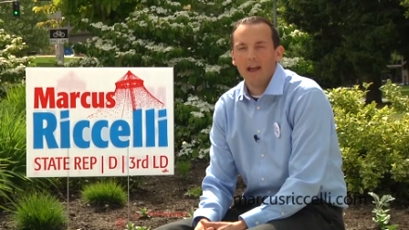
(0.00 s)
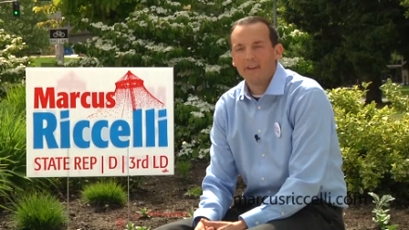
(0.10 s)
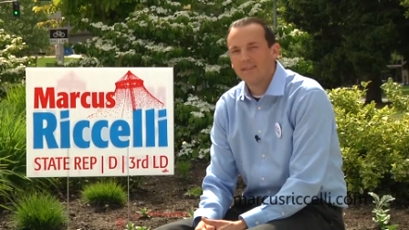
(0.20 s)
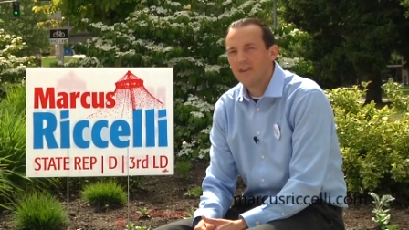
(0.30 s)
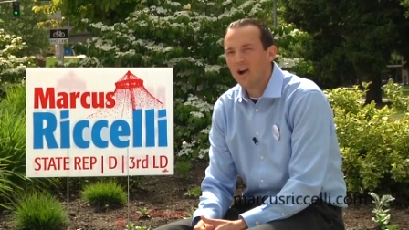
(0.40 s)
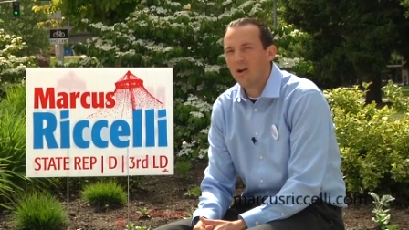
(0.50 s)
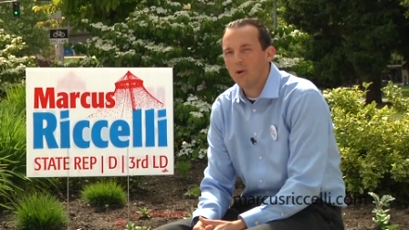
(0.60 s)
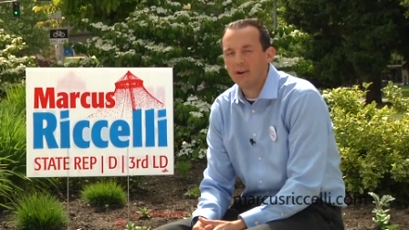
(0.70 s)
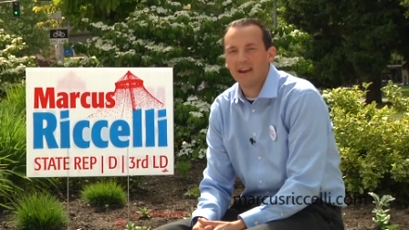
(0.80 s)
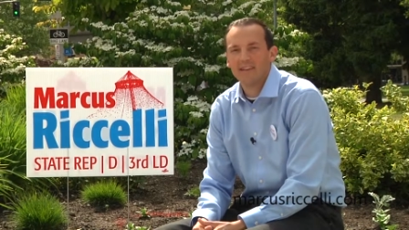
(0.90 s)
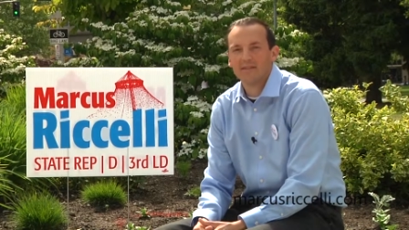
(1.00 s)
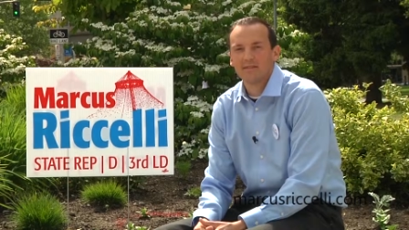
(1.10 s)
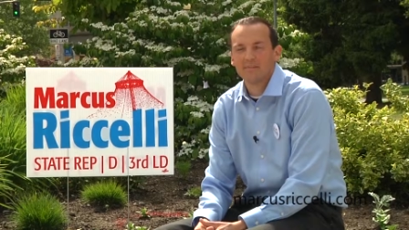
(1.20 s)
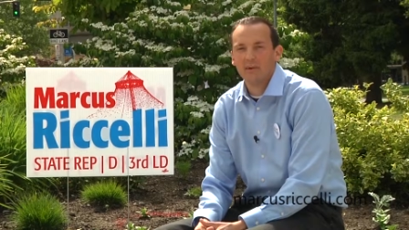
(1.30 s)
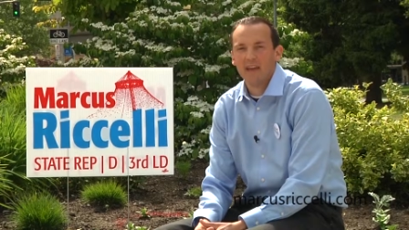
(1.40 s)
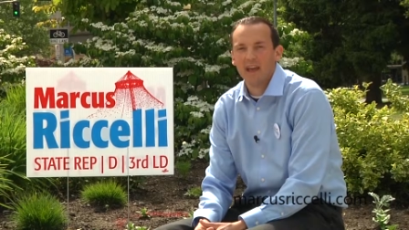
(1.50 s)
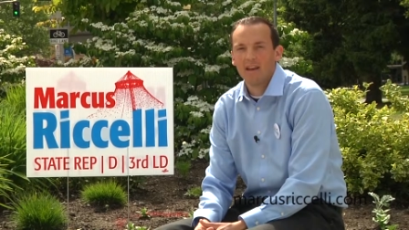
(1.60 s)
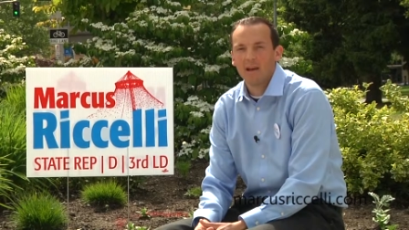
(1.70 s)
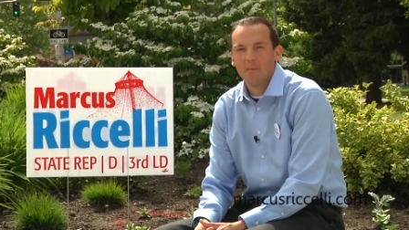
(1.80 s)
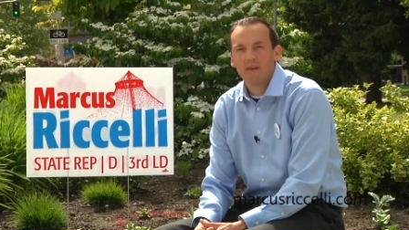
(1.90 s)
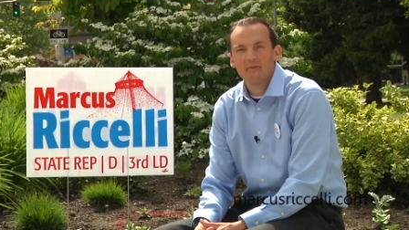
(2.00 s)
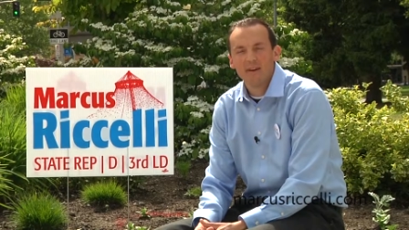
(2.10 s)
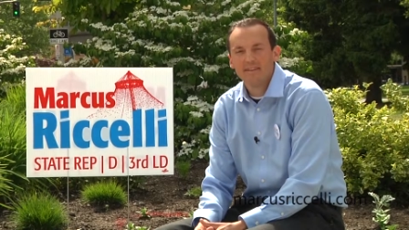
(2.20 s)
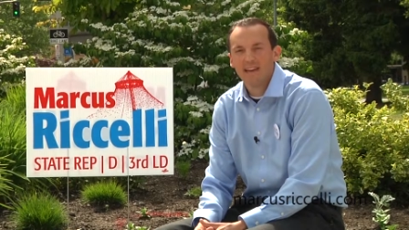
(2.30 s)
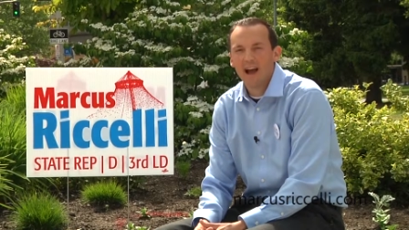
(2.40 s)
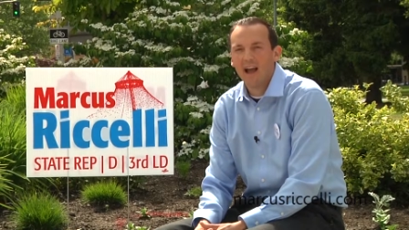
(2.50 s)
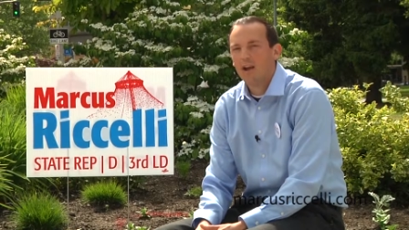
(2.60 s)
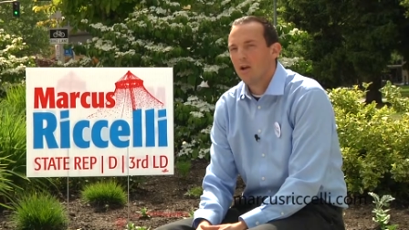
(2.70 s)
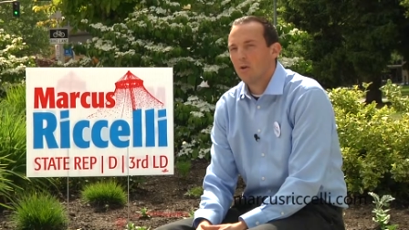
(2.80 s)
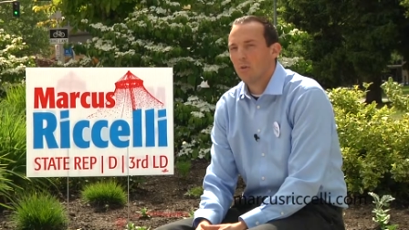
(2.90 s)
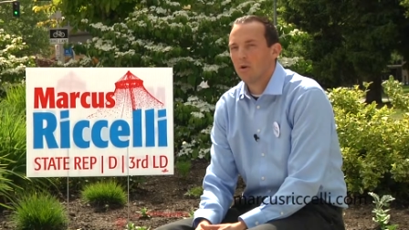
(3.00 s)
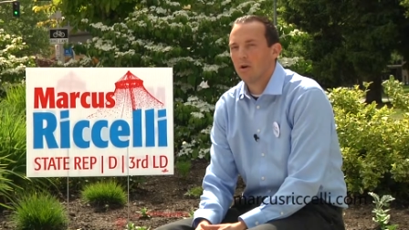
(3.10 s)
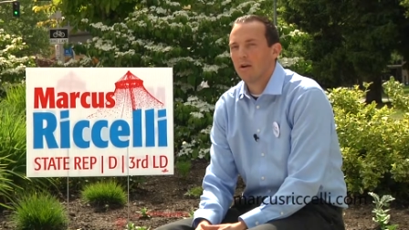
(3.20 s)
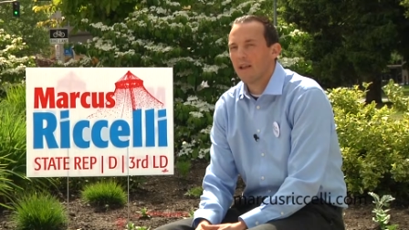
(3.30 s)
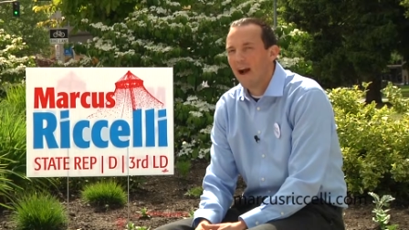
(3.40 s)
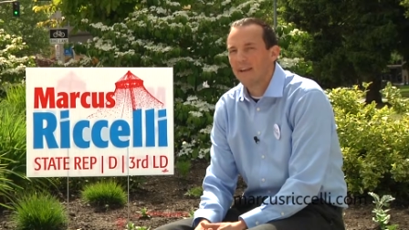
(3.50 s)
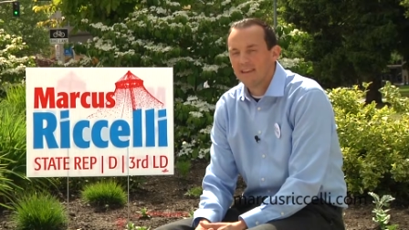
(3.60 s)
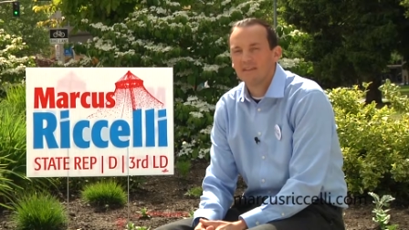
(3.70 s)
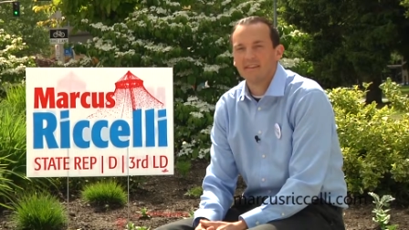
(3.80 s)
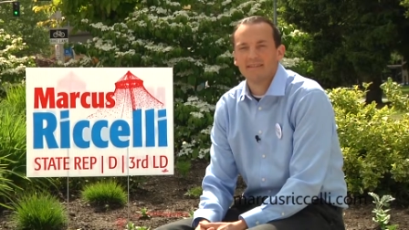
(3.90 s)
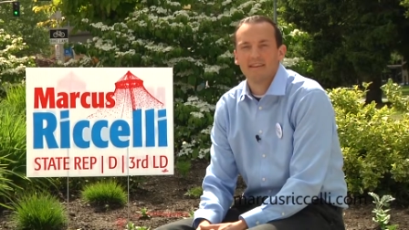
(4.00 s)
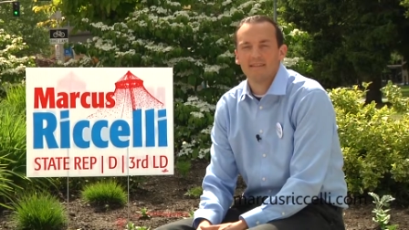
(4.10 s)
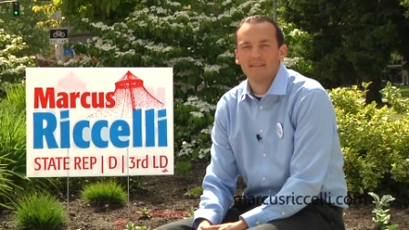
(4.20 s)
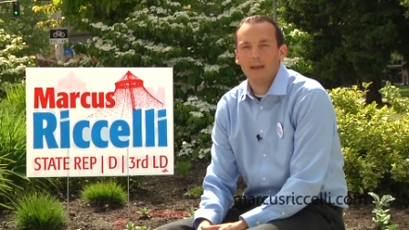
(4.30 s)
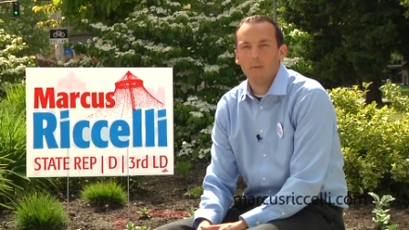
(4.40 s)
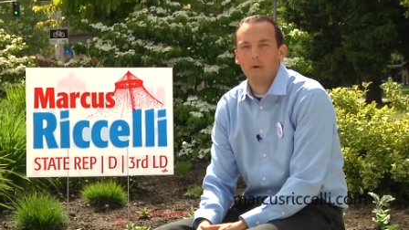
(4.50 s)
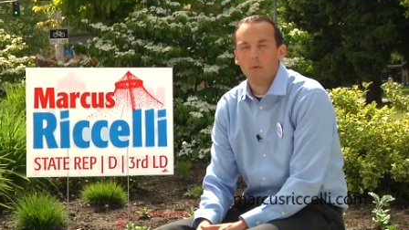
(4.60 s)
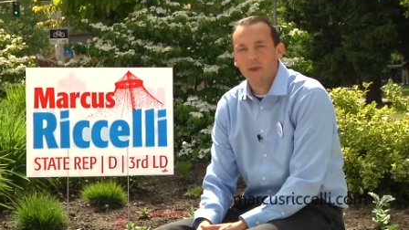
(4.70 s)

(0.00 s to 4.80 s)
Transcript: as a young organizer in Spokane, my friends and I were not given a seat at the table.